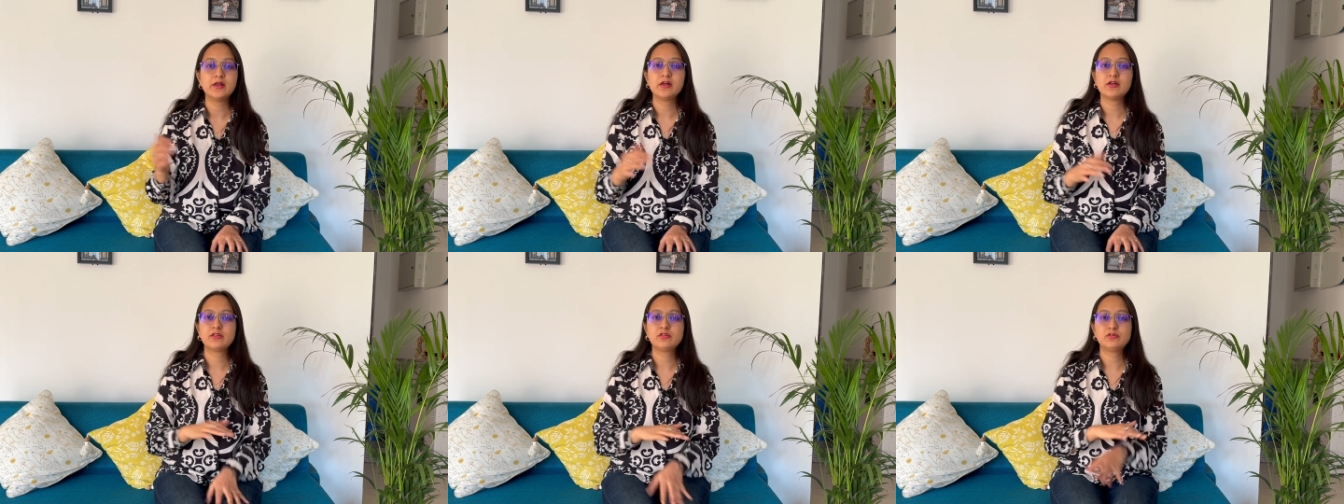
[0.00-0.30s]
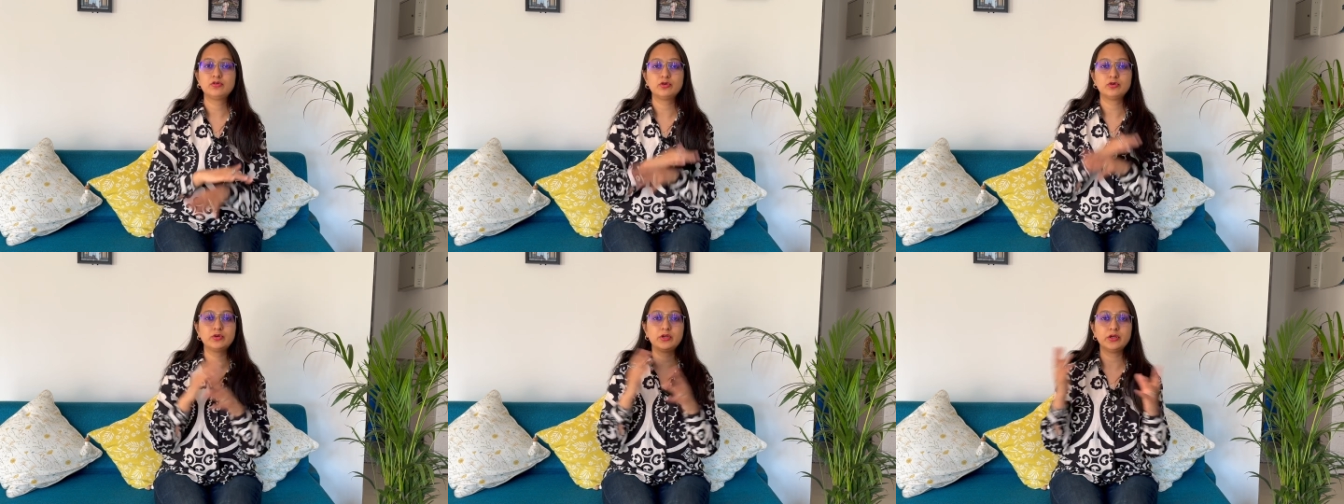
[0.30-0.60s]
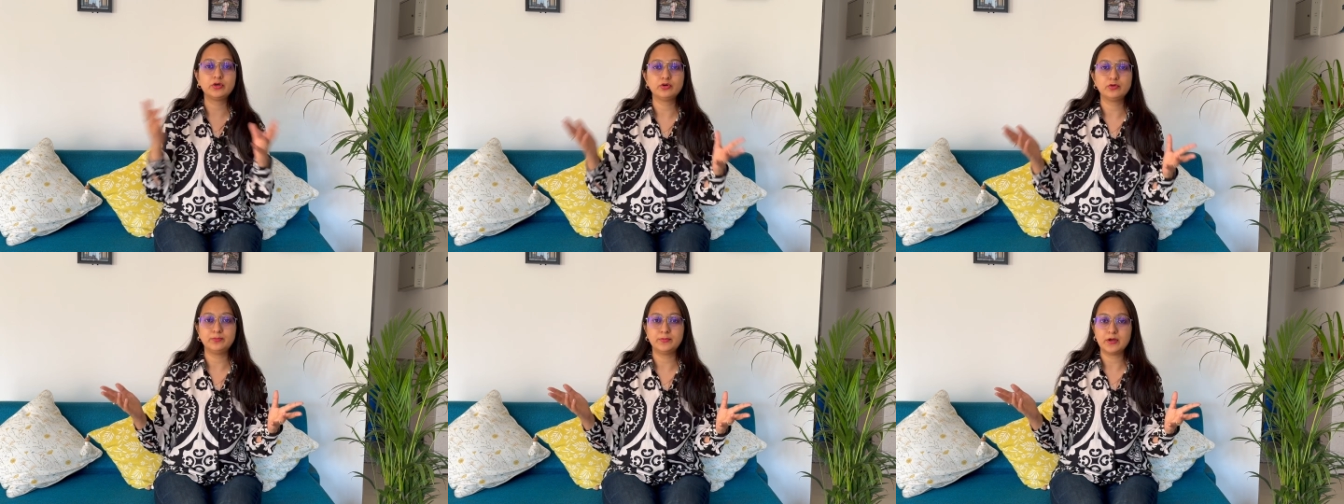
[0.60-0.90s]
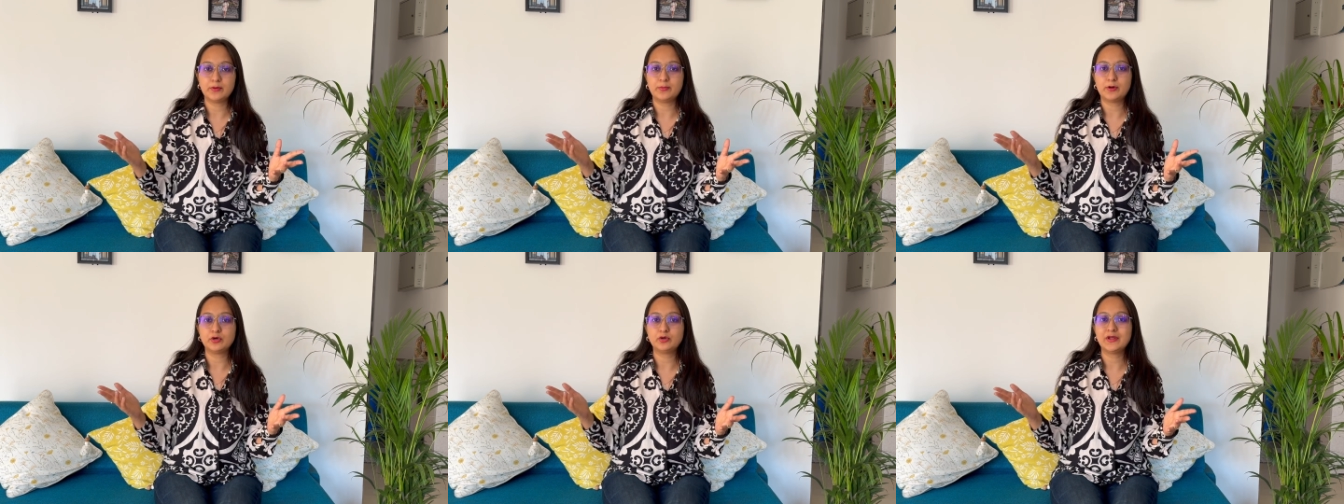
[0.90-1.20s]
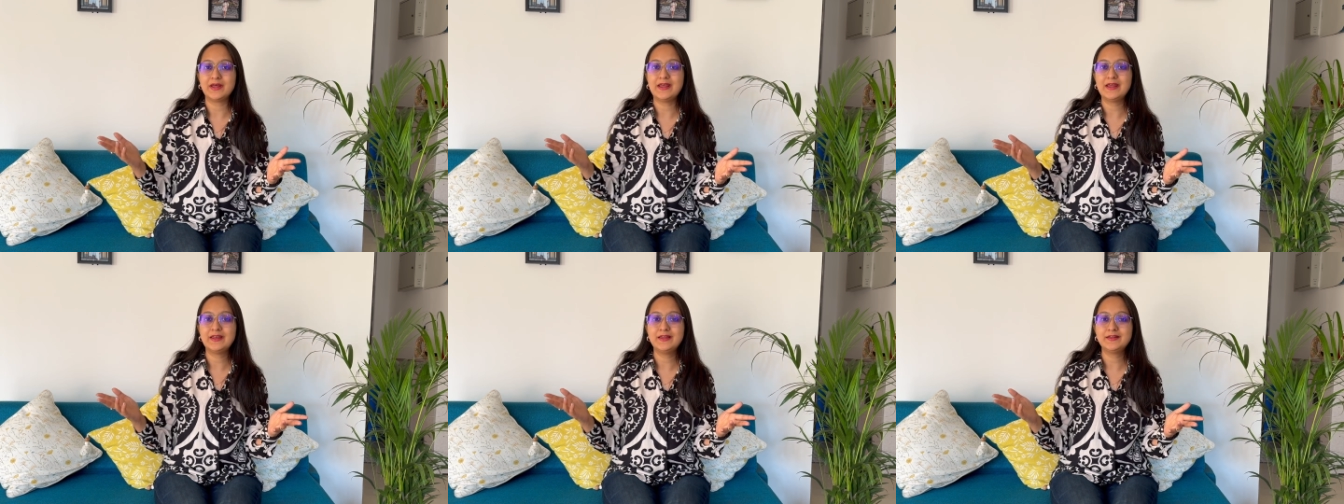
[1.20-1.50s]
Story could be
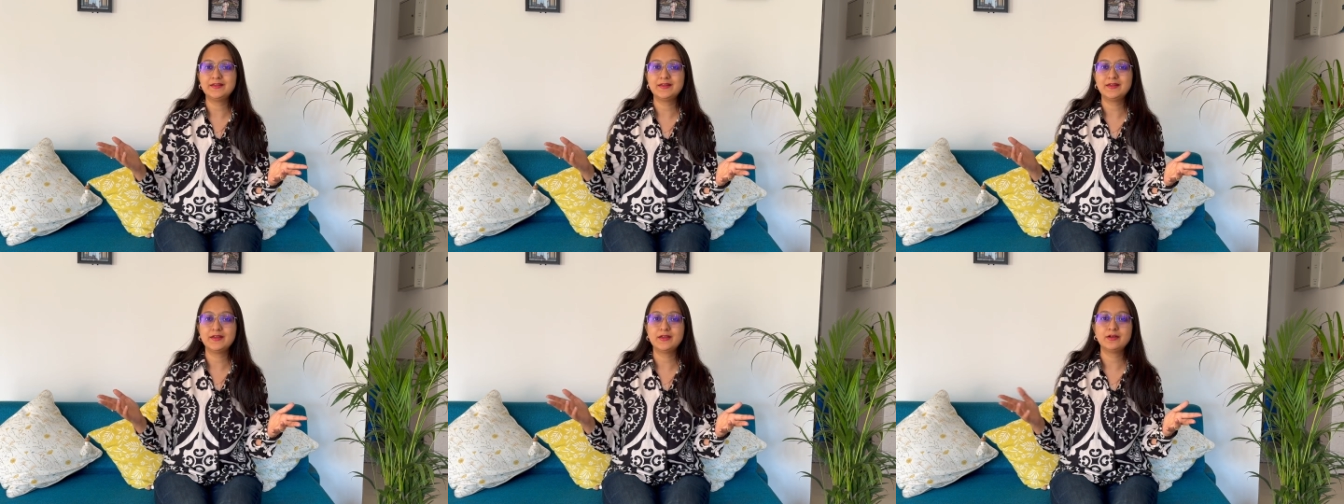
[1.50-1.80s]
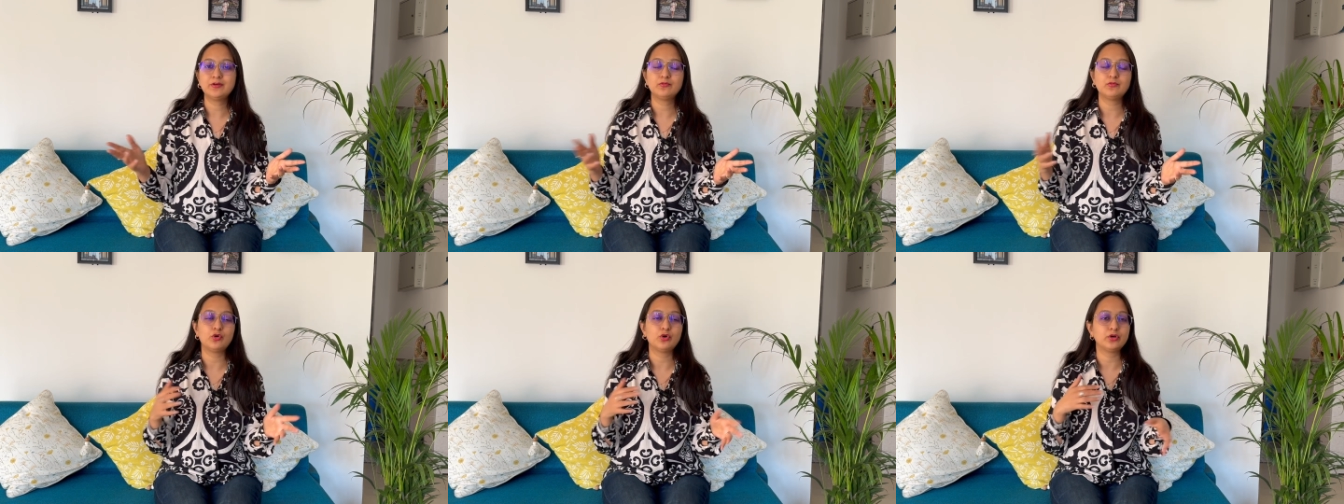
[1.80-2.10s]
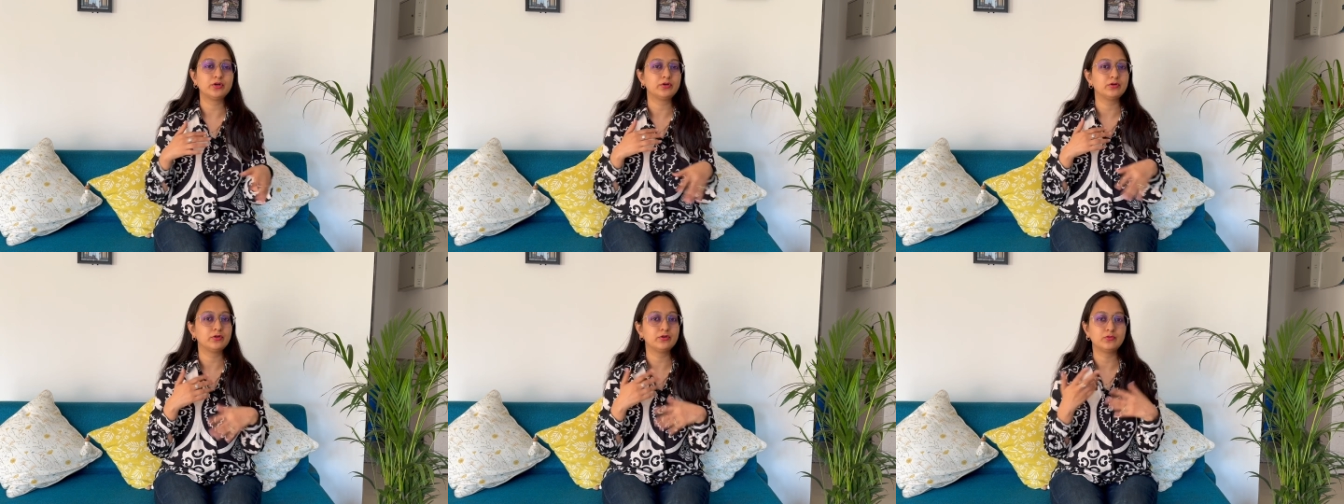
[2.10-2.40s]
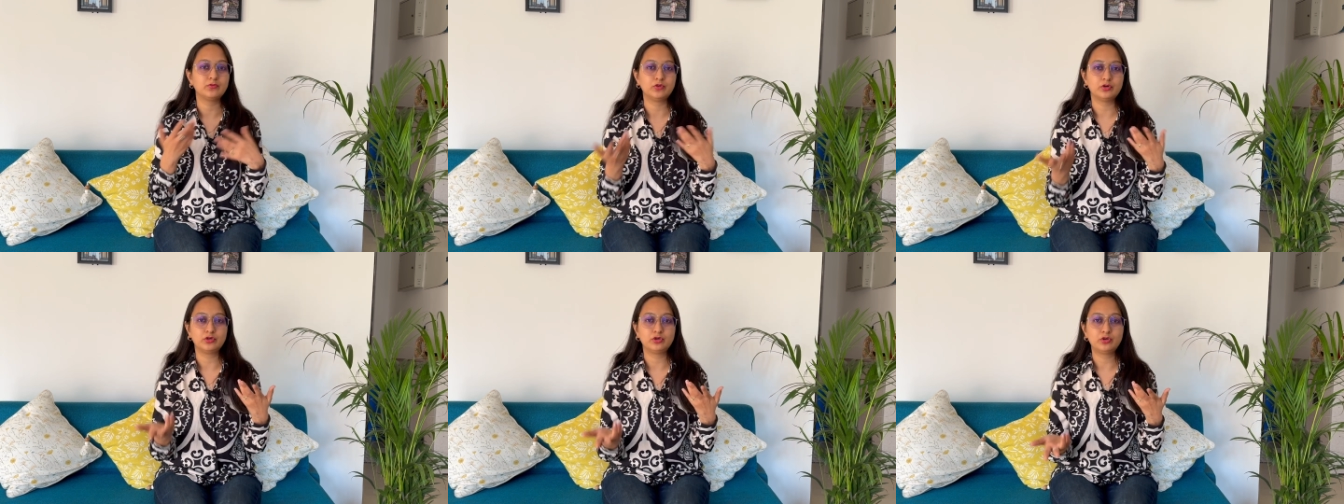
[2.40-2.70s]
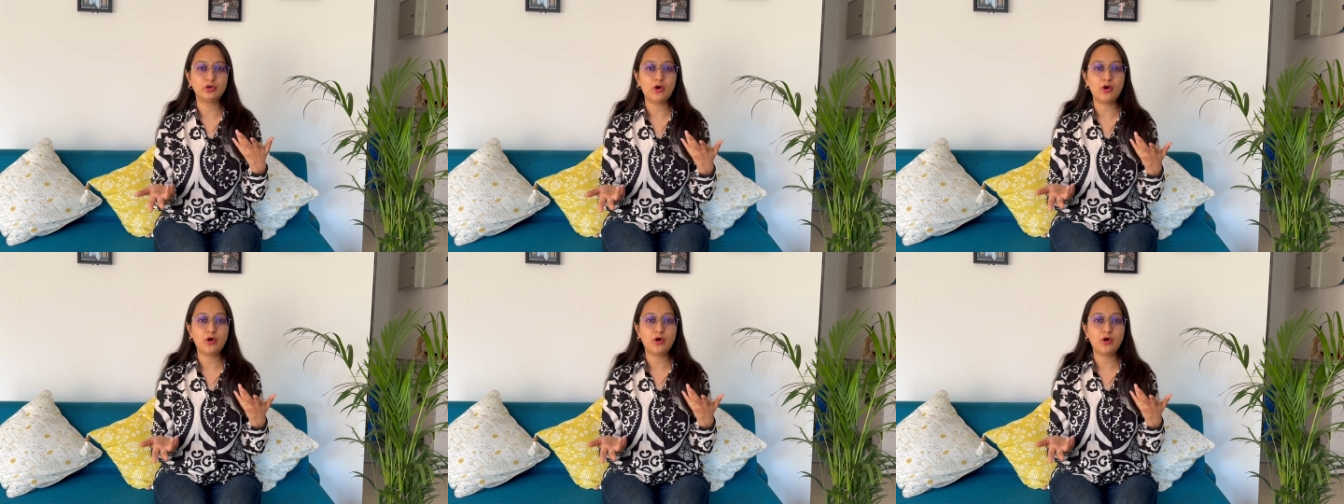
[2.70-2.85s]
about anything, what, what